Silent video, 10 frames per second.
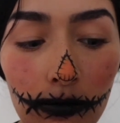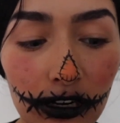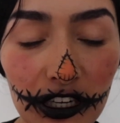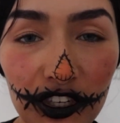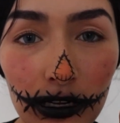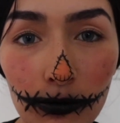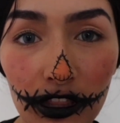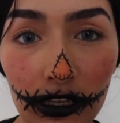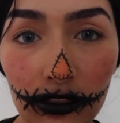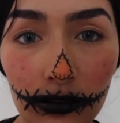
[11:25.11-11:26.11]
brushed them
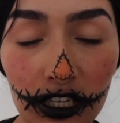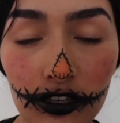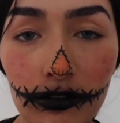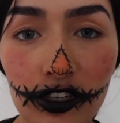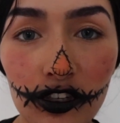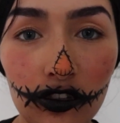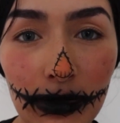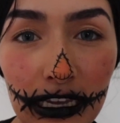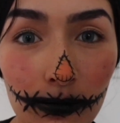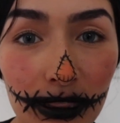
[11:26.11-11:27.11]
with a tissue just to
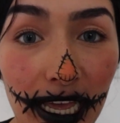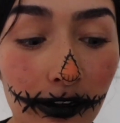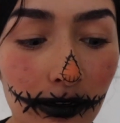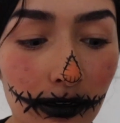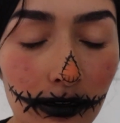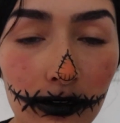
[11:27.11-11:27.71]
make them lighter.